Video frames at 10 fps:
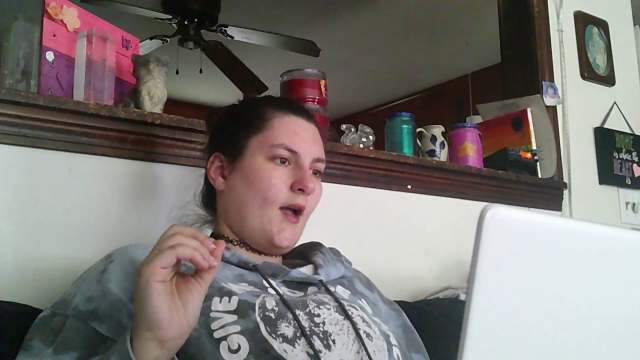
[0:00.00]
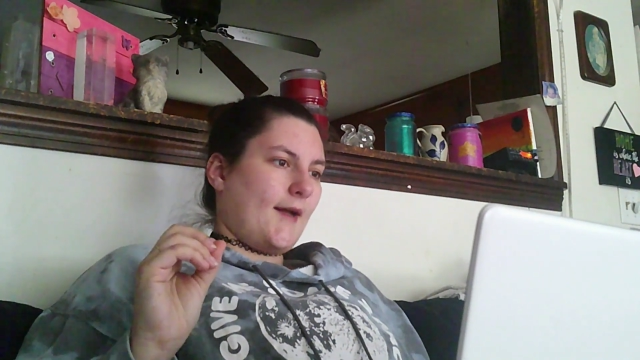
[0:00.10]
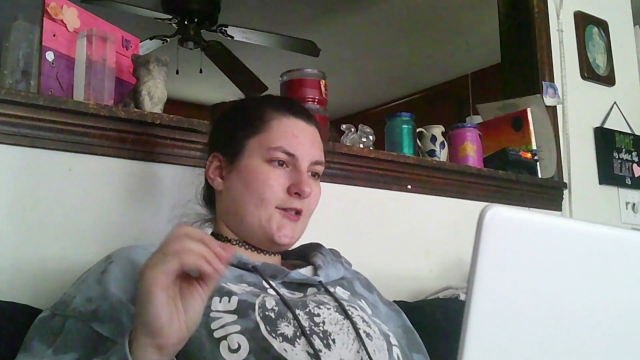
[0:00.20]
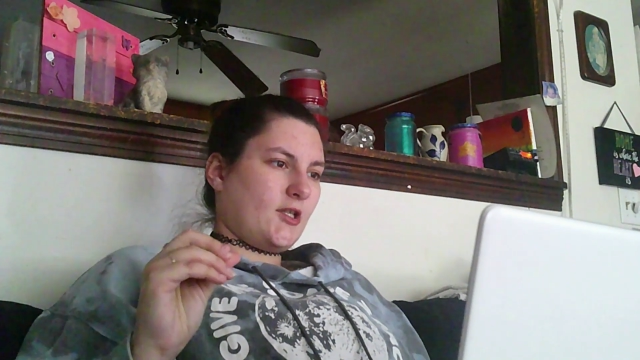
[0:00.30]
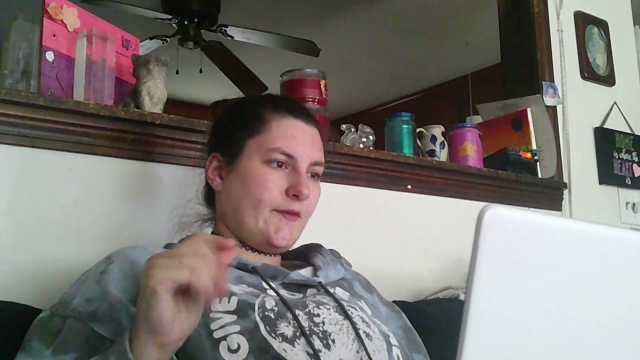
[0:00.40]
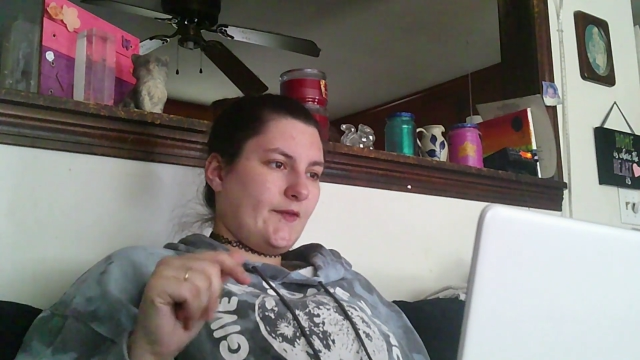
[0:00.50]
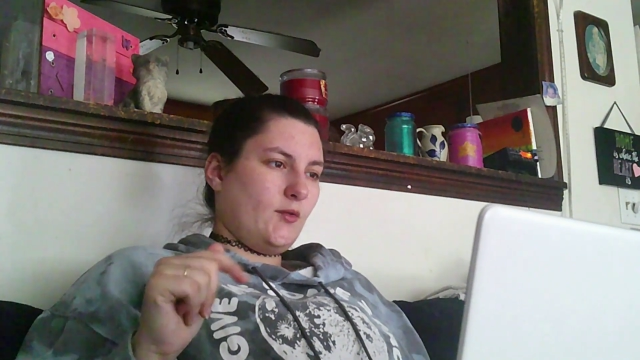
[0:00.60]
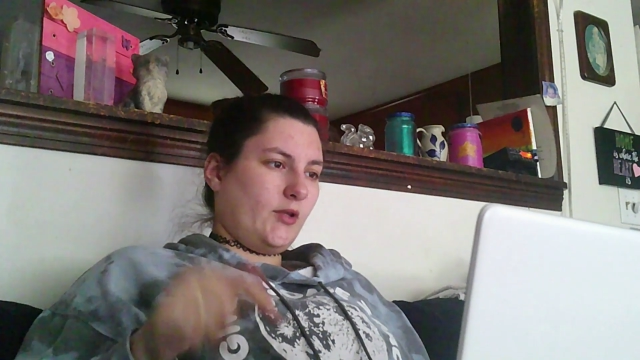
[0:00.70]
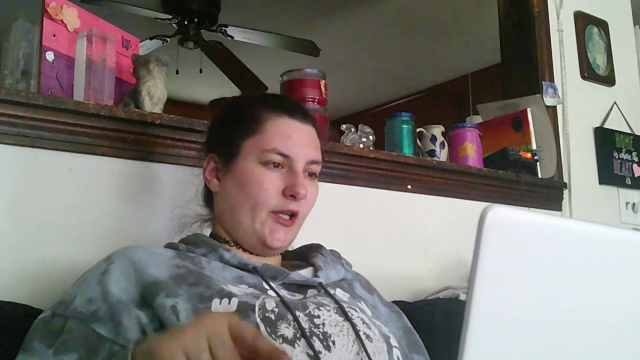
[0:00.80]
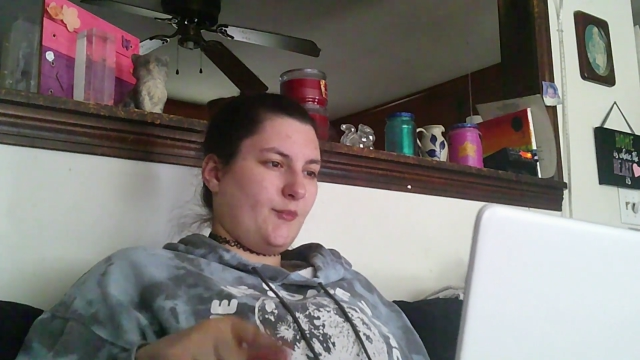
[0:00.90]
I took a
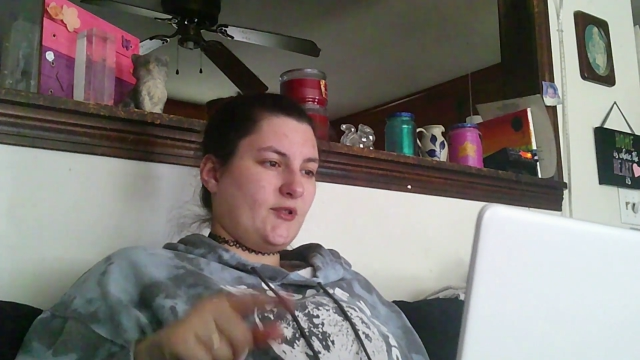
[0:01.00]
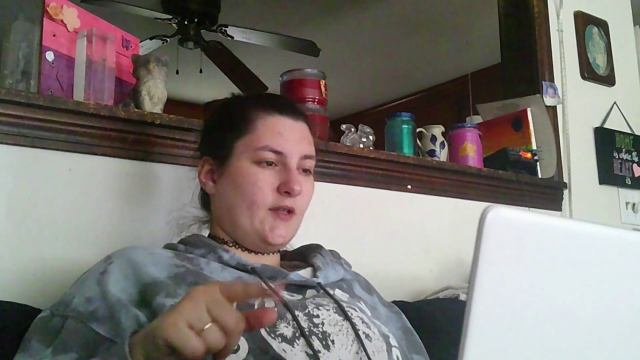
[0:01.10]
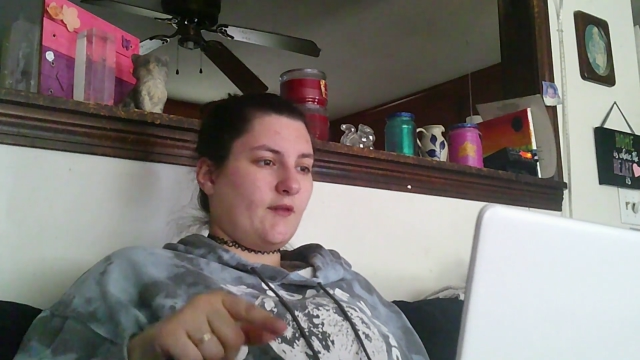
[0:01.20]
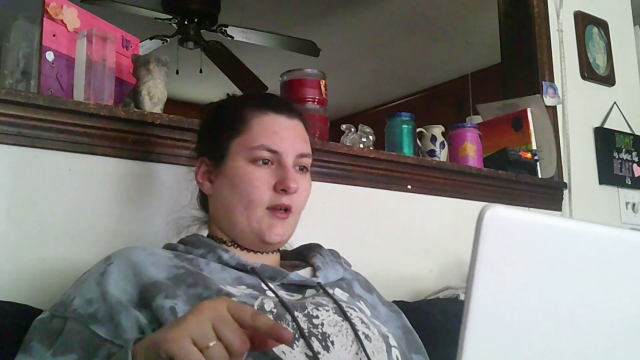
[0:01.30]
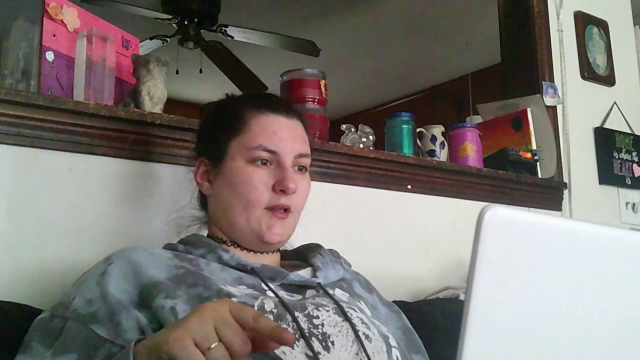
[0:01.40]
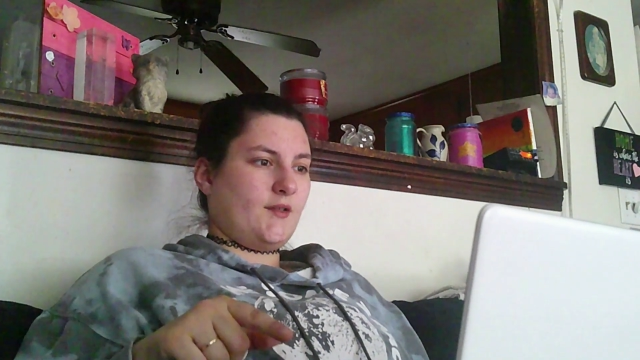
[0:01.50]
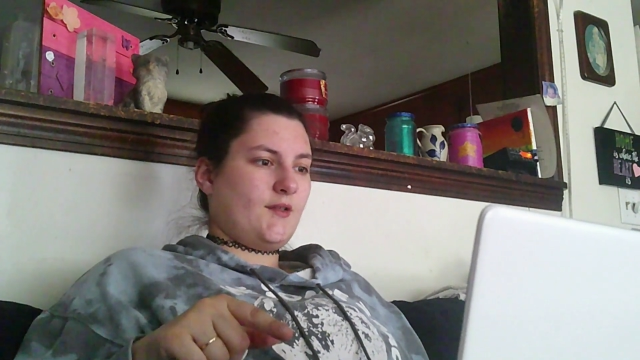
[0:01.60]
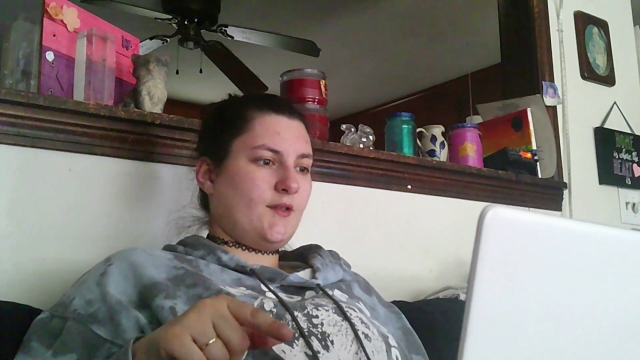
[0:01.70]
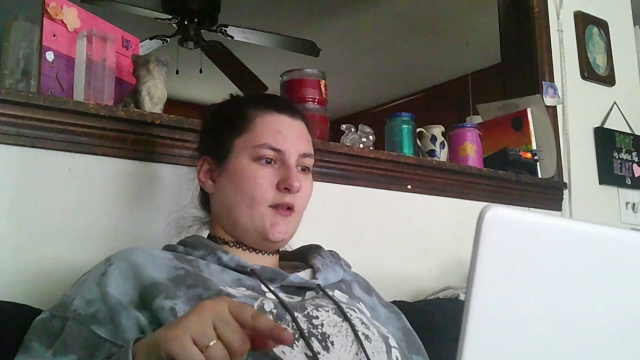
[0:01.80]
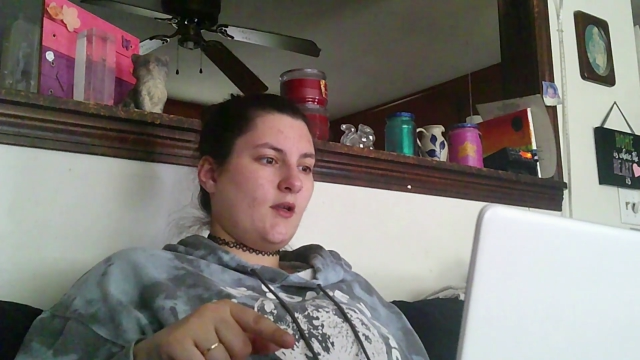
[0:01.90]
few clips of
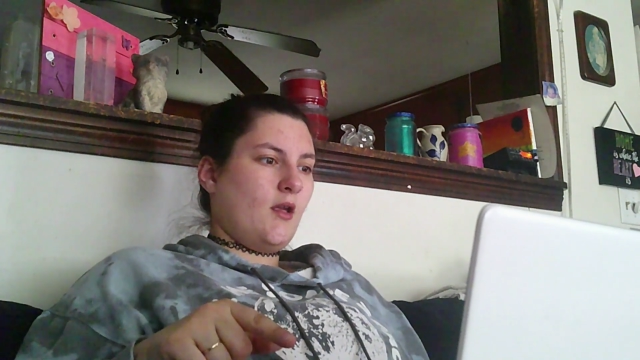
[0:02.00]
us